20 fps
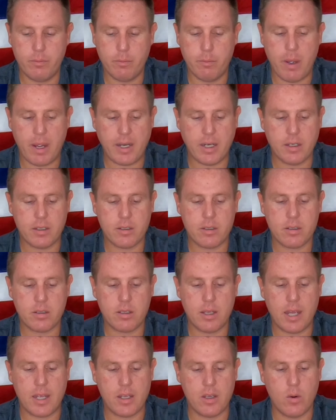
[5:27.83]
minus
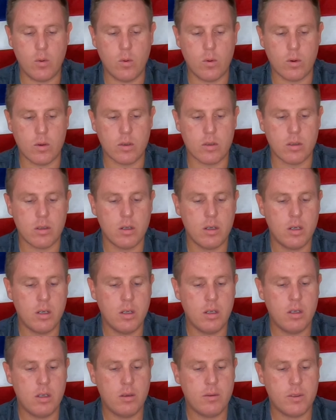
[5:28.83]
that your
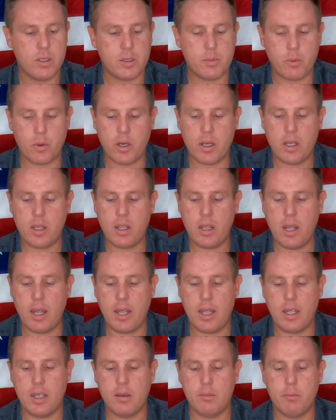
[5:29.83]
spring
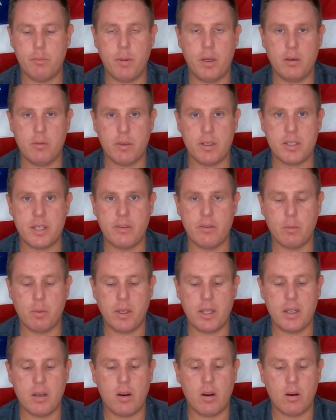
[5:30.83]
and butt receiver
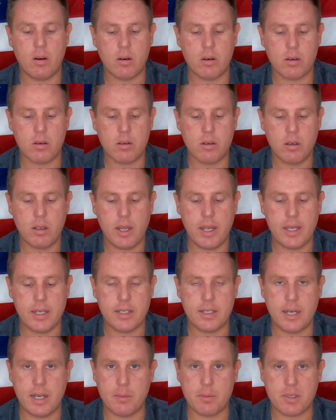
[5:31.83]
plate are a
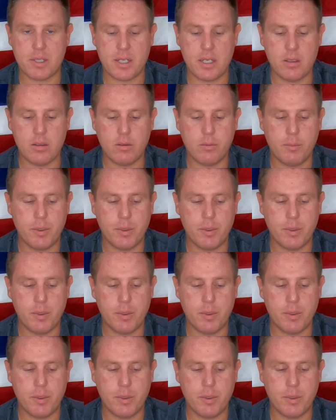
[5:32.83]
stamped steel,